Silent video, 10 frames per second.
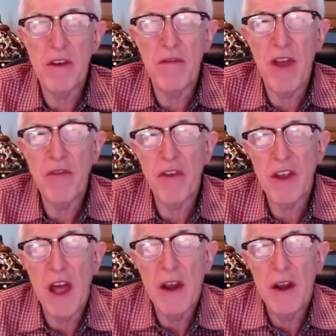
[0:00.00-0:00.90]
eventually
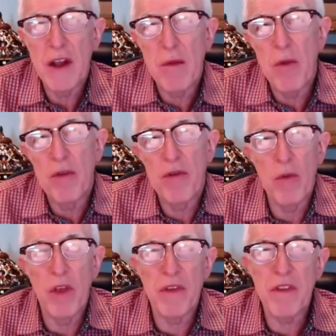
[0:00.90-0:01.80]
got into commercial
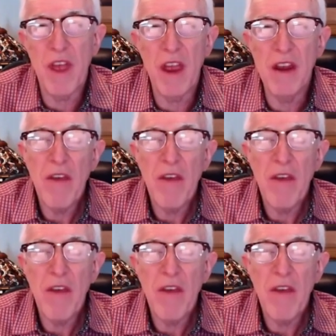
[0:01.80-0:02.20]
real estate.